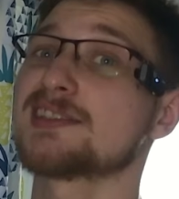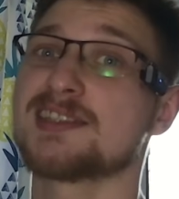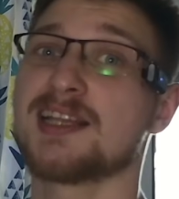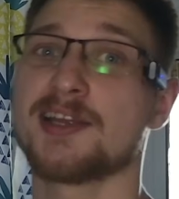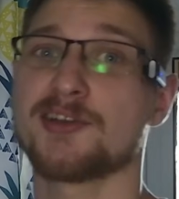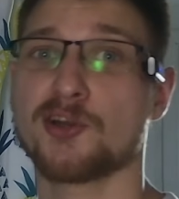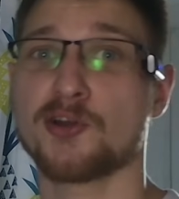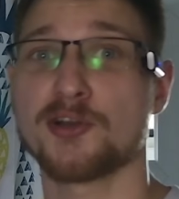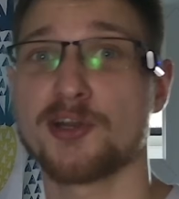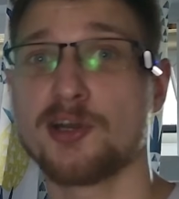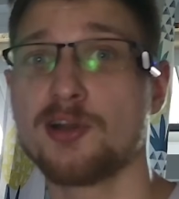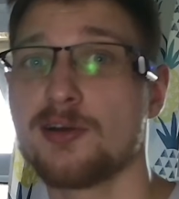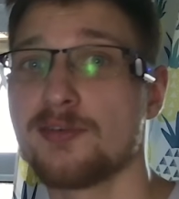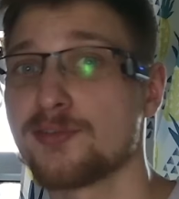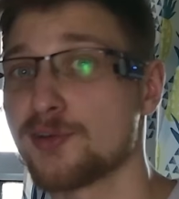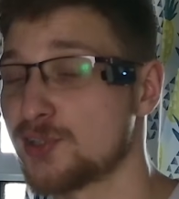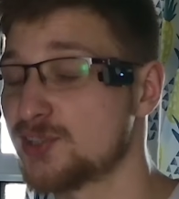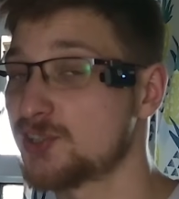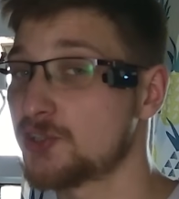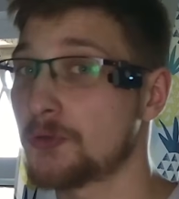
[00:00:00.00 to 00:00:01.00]
this light on and off
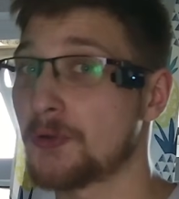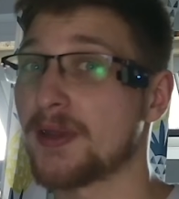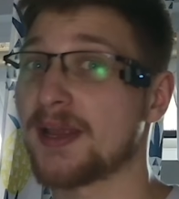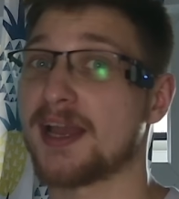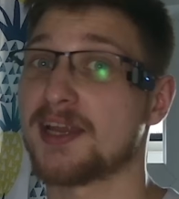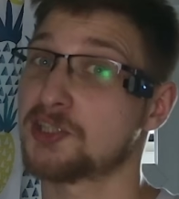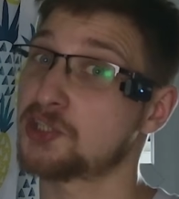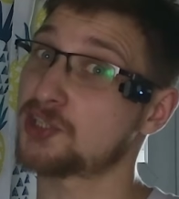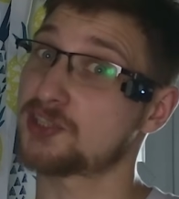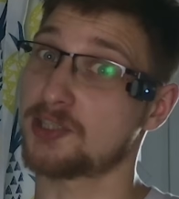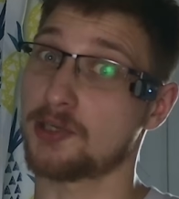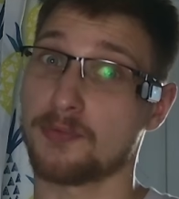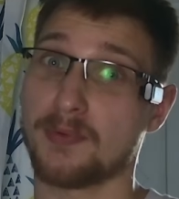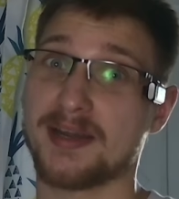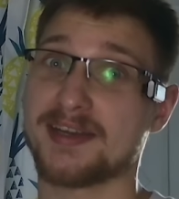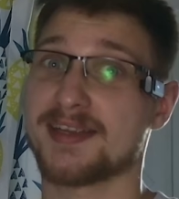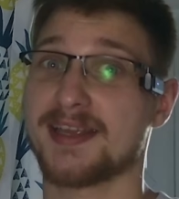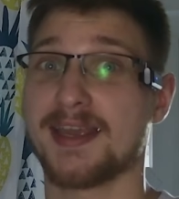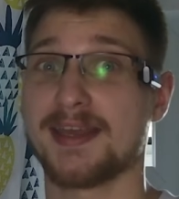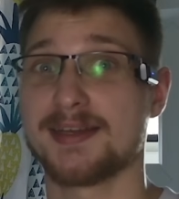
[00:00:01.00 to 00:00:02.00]
considering I just
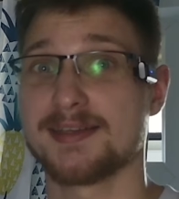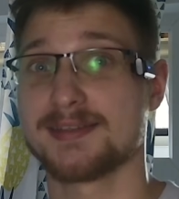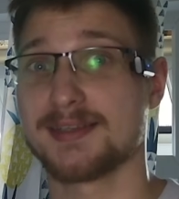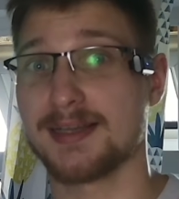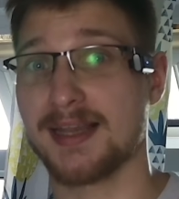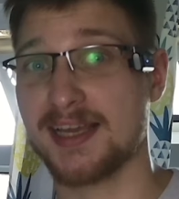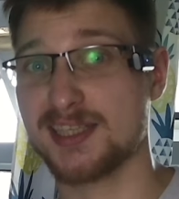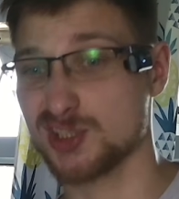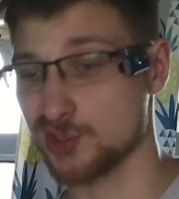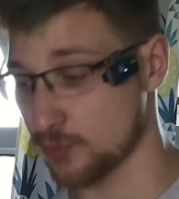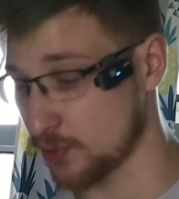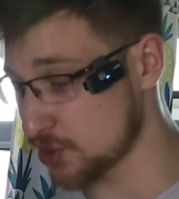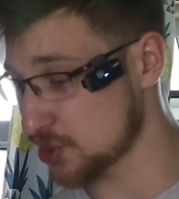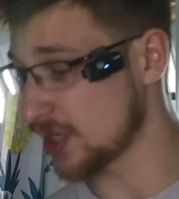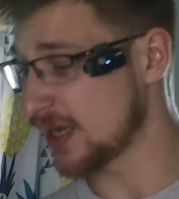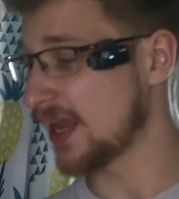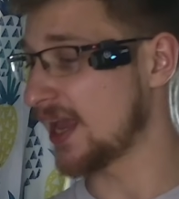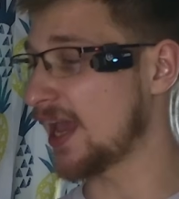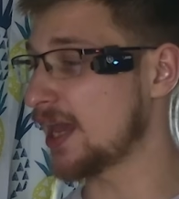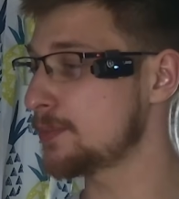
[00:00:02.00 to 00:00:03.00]
eradicated the light switch
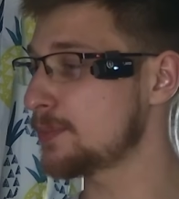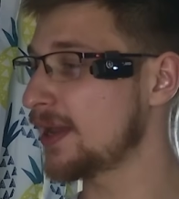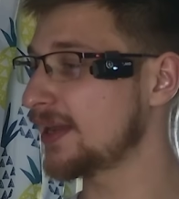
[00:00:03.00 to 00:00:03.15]
and